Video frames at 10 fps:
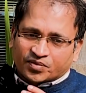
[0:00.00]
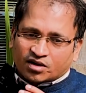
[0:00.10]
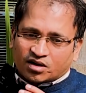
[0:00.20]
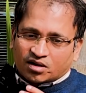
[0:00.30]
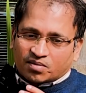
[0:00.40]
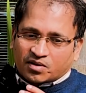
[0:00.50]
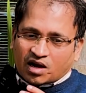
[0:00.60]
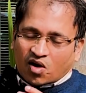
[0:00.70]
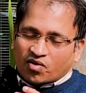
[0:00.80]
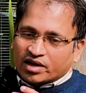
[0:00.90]

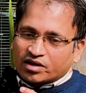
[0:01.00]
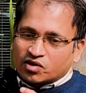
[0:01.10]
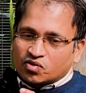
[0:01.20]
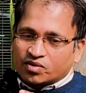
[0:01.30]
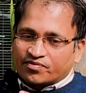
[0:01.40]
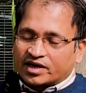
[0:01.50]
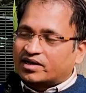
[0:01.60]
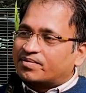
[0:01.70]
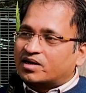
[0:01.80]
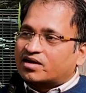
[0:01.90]
How can you
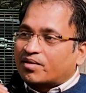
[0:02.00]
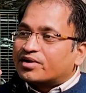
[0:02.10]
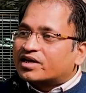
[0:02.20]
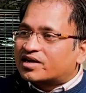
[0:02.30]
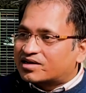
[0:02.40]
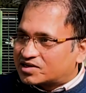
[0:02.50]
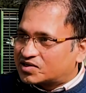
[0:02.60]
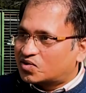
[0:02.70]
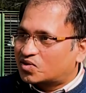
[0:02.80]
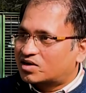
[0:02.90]
effectively communicate
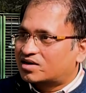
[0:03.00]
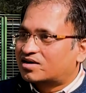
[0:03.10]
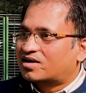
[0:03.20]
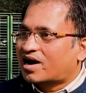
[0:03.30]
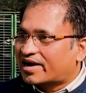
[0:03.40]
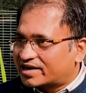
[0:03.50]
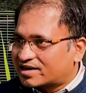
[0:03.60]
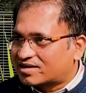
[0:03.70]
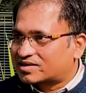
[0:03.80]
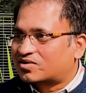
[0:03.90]
your
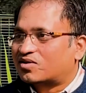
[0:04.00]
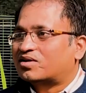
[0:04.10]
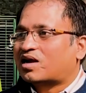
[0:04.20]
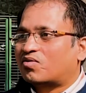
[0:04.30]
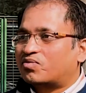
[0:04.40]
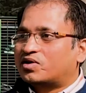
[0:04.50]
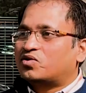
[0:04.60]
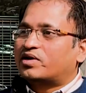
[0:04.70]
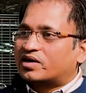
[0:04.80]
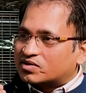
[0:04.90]
ideas, or how will
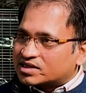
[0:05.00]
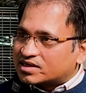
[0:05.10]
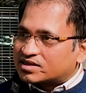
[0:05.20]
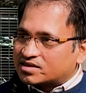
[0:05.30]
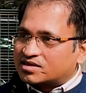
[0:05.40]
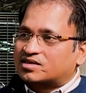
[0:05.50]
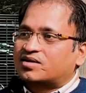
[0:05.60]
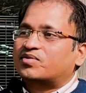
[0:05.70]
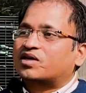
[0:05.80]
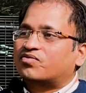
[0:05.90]
you negotiate
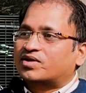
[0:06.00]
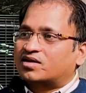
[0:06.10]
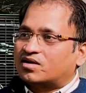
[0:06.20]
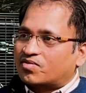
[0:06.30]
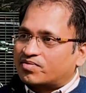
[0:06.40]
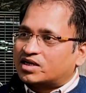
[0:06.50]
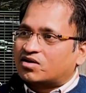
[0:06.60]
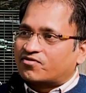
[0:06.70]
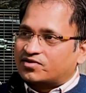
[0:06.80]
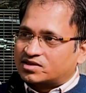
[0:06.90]
something with the government
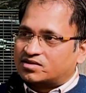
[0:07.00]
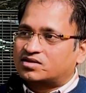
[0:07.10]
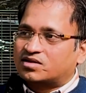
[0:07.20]
officers